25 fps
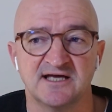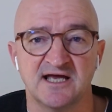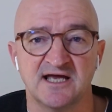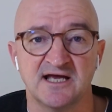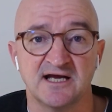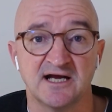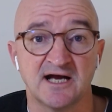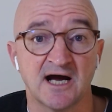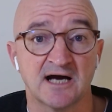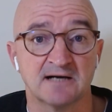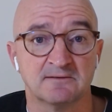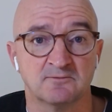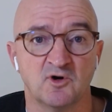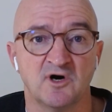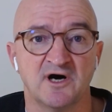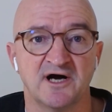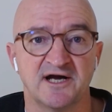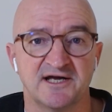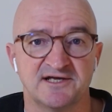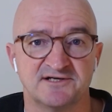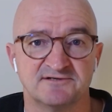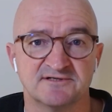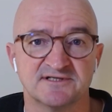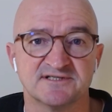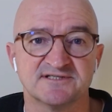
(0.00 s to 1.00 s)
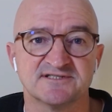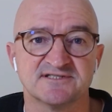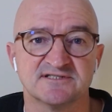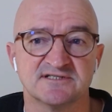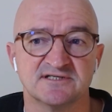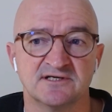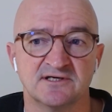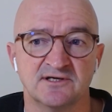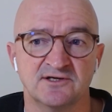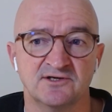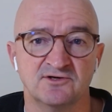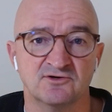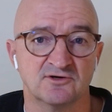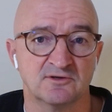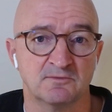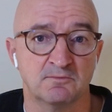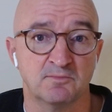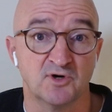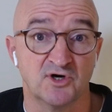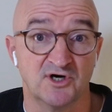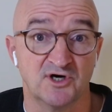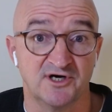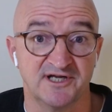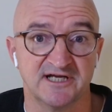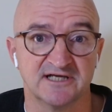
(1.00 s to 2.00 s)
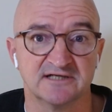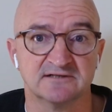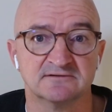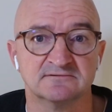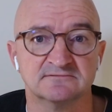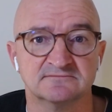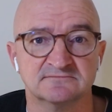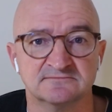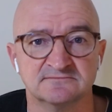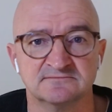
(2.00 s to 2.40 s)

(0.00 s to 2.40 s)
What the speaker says: and carbohydrates you're burning